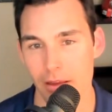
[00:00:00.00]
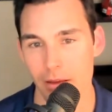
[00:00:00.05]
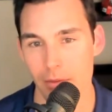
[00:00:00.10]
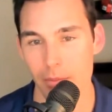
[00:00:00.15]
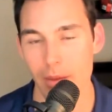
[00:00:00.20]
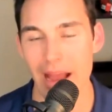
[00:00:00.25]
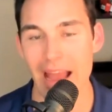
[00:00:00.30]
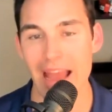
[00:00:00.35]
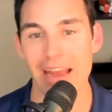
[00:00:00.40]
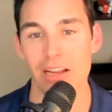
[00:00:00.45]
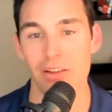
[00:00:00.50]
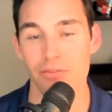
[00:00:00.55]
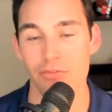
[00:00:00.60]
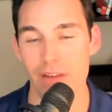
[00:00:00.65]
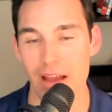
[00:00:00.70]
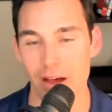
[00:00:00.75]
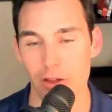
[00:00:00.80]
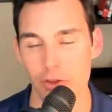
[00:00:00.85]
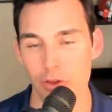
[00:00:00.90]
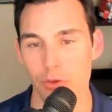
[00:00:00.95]
by adding
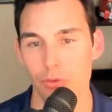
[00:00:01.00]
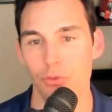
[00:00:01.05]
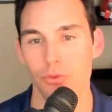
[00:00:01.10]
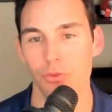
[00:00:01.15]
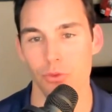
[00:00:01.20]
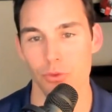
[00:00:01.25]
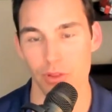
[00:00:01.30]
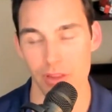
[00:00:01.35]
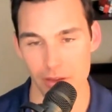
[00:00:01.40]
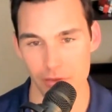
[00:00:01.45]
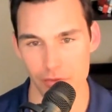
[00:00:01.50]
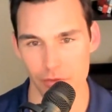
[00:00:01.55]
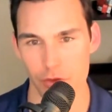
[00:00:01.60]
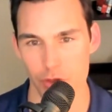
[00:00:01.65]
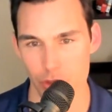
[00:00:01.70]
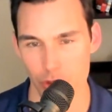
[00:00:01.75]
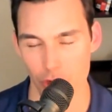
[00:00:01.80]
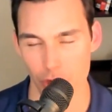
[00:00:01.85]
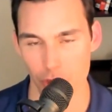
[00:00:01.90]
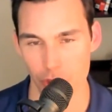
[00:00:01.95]
value through the
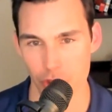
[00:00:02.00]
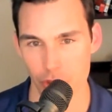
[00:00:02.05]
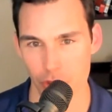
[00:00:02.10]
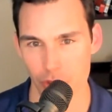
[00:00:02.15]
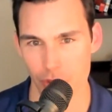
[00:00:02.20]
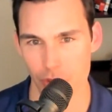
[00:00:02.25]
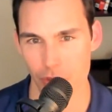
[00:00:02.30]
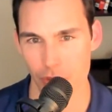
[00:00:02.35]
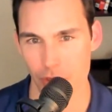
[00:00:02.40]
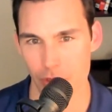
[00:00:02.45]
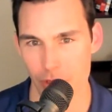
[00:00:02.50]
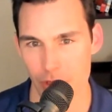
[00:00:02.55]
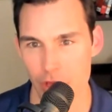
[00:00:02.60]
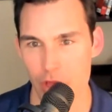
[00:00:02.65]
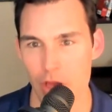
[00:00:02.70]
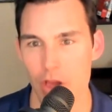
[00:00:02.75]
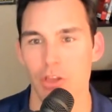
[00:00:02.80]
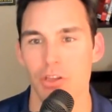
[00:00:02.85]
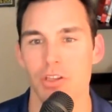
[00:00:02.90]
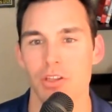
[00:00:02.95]
infrastructure
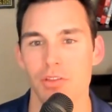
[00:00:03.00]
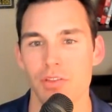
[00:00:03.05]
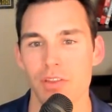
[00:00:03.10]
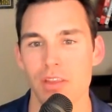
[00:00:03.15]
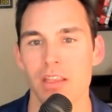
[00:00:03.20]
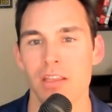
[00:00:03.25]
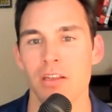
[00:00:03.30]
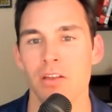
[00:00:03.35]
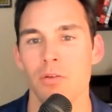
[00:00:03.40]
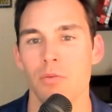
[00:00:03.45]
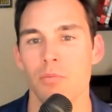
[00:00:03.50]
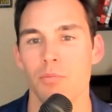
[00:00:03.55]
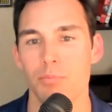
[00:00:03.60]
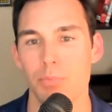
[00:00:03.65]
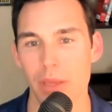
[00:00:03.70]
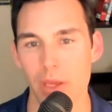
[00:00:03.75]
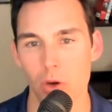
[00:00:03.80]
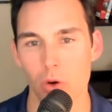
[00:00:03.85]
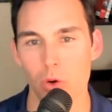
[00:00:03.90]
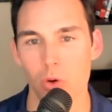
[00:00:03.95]
to then
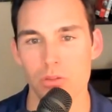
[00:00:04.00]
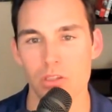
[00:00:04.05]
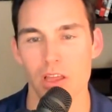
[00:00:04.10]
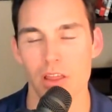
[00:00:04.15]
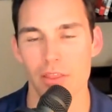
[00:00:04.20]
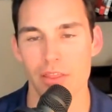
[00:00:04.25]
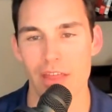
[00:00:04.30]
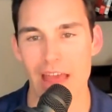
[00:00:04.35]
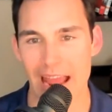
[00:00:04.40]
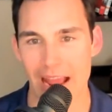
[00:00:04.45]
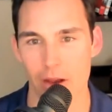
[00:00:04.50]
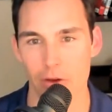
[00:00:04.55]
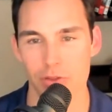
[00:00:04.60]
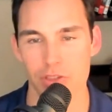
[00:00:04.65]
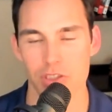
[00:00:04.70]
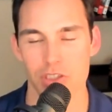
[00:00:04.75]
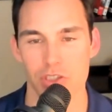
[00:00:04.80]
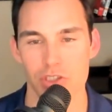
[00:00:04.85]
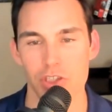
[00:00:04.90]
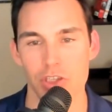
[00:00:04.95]
build the
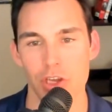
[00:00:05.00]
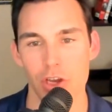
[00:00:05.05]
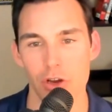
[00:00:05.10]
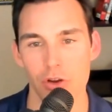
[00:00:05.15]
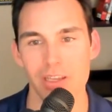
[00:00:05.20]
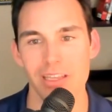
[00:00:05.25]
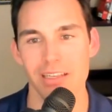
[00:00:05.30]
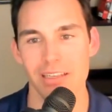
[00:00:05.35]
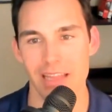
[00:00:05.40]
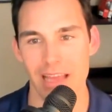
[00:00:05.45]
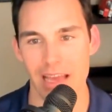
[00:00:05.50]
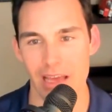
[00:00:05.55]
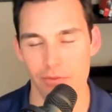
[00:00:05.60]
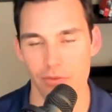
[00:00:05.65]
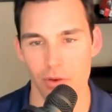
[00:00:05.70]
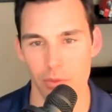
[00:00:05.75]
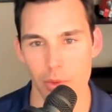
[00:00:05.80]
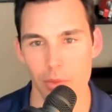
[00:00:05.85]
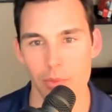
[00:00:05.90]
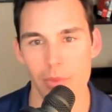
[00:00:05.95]
houses, to go get debt
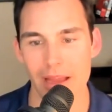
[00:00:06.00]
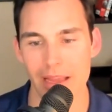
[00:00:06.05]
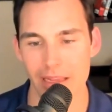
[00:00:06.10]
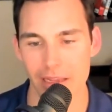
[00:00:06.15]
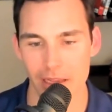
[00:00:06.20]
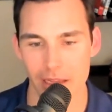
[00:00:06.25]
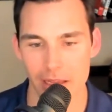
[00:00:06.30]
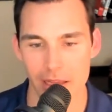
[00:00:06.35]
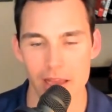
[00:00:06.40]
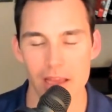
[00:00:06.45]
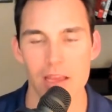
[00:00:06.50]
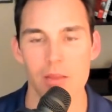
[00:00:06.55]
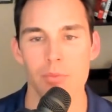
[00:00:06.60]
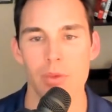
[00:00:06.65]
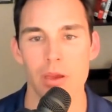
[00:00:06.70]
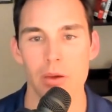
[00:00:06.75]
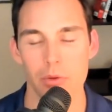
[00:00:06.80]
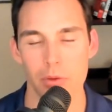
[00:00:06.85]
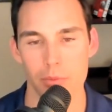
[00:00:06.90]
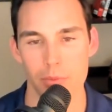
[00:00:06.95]
from a bank and
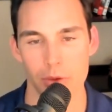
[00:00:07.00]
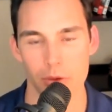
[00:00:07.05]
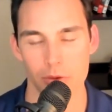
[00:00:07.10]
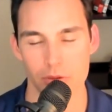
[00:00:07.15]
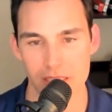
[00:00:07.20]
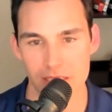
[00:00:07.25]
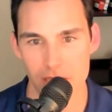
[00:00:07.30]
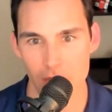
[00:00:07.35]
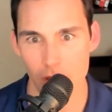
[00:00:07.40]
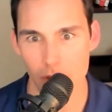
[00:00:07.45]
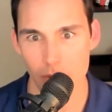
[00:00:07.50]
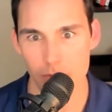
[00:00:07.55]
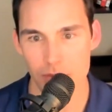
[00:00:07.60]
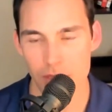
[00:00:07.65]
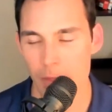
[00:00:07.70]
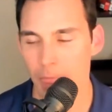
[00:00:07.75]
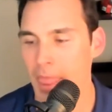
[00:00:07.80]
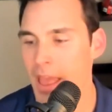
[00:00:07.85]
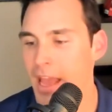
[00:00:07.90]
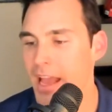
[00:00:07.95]
be able to build these homes.
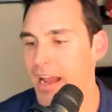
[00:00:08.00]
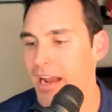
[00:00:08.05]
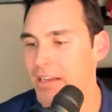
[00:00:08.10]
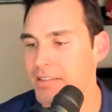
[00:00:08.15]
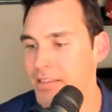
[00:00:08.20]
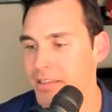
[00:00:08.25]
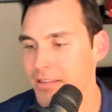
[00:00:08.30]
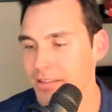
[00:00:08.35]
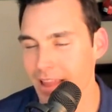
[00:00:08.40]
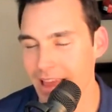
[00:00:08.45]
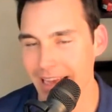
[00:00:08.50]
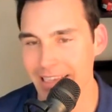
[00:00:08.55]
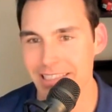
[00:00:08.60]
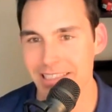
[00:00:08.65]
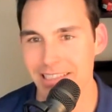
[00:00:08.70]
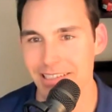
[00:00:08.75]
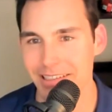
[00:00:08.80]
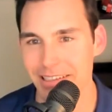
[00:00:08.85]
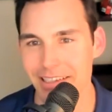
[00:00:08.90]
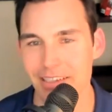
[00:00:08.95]
And then
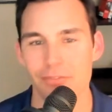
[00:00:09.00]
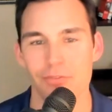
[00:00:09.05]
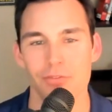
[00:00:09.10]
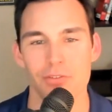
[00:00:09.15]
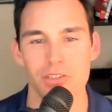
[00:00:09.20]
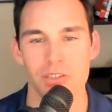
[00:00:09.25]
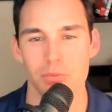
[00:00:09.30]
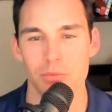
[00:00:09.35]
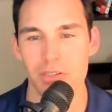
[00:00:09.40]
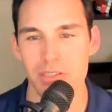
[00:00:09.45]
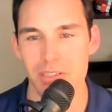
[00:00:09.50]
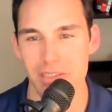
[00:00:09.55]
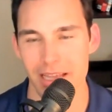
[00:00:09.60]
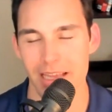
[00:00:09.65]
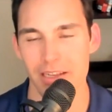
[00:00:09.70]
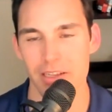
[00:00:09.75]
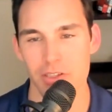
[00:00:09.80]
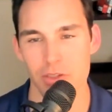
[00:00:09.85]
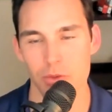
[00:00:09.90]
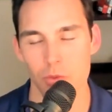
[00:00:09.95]
lastly, if for some reason
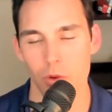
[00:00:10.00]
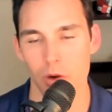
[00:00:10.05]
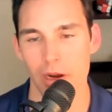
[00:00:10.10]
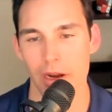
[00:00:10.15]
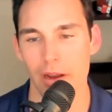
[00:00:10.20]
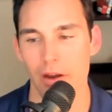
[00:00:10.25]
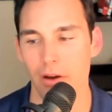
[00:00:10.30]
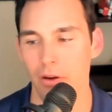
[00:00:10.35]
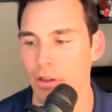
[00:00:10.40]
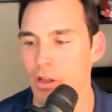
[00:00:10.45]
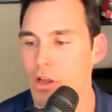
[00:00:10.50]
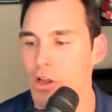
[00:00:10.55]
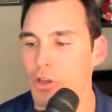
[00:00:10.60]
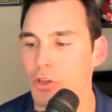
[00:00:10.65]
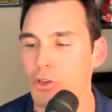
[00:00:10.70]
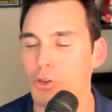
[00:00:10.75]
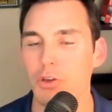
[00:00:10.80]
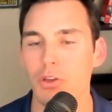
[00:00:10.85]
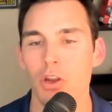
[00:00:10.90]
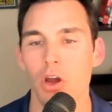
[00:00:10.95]
that doesn't work out,
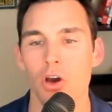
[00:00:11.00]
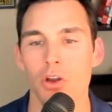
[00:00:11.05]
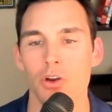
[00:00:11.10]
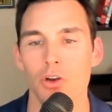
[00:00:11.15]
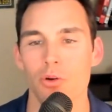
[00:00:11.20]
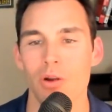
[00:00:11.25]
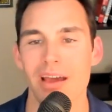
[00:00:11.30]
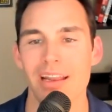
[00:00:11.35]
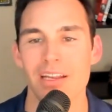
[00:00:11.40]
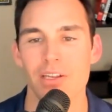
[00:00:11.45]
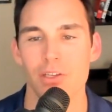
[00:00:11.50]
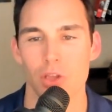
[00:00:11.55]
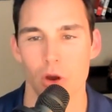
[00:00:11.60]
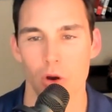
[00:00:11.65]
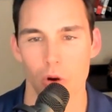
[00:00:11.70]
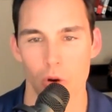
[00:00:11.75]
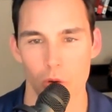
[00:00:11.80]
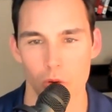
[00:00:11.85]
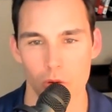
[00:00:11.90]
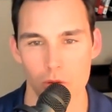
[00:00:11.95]
you can underwrite it to
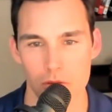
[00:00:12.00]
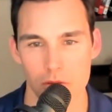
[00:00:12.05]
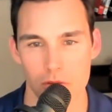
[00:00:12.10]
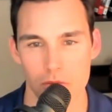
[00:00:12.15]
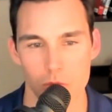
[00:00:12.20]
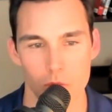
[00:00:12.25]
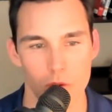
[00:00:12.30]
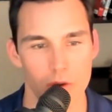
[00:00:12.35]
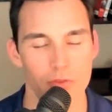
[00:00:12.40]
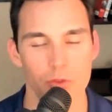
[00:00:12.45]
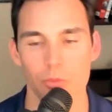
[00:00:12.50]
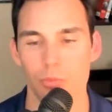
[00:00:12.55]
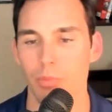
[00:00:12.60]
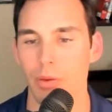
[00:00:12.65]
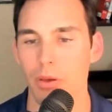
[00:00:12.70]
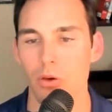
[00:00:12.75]
hold. What if you